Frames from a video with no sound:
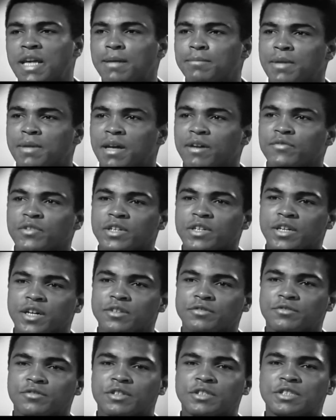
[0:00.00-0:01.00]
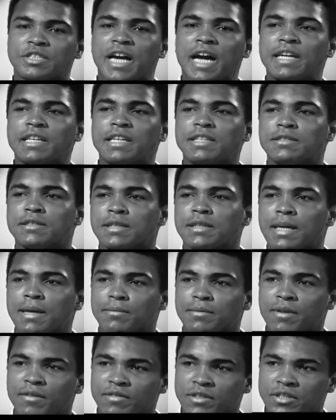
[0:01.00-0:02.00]
are named after country. Chinese are
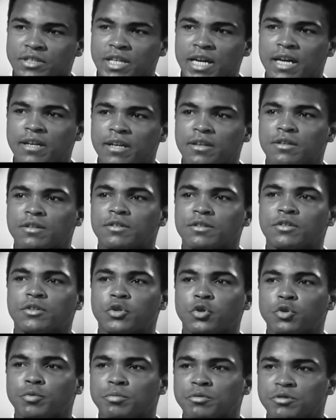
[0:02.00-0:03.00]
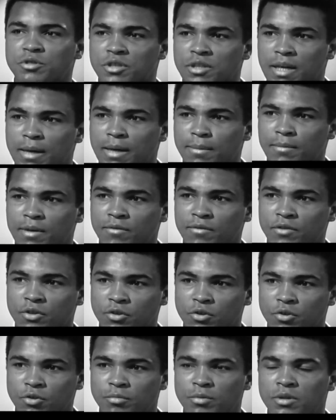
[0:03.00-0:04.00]
named after China. Cubans are named after
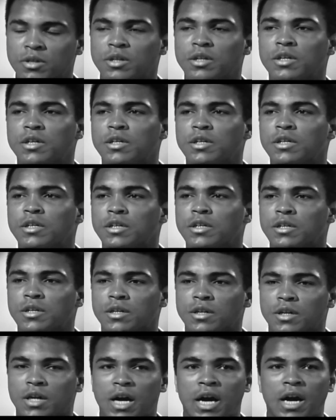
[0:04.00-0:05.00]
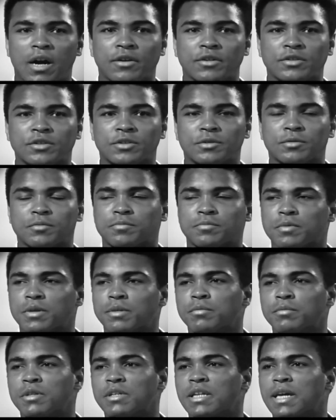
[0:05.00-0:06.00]
Cuba. Irish
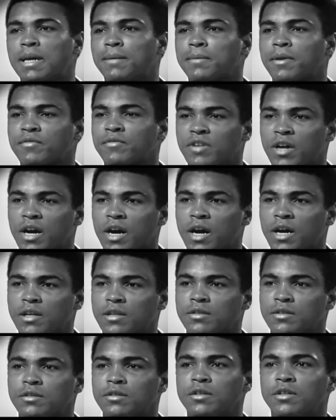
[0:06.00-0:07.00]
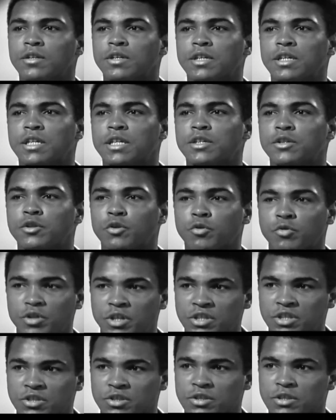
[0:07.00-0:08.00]
people are named after Ireland.
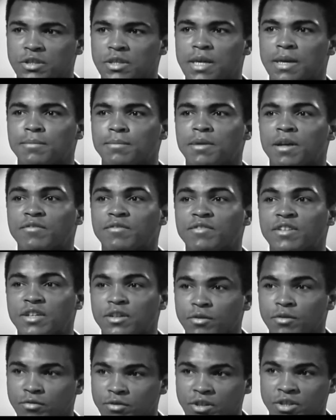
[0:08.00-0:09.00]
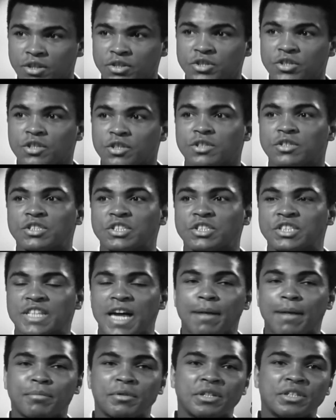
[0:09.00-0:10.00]
Indonesians named after Indonesia.
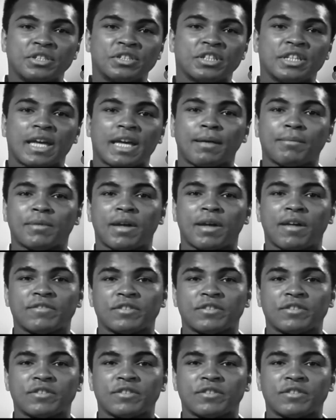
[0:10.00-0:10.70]
Japanese are named